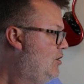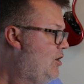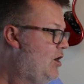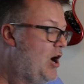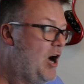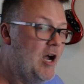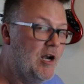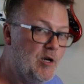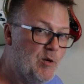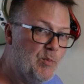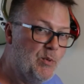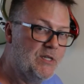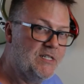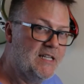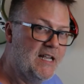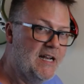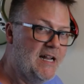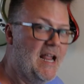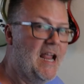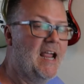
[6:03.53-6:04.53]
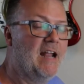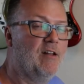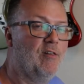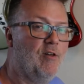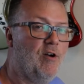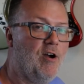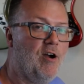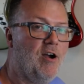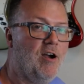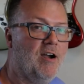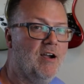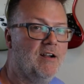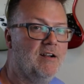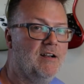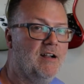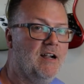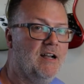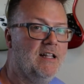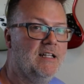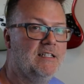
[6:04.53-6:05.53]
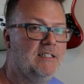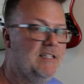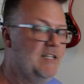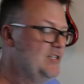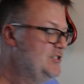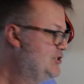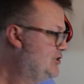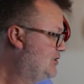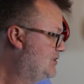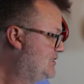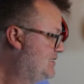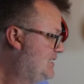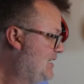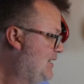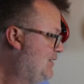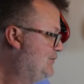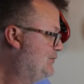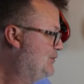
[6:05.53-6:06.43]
100% analog, none of this digital stuff,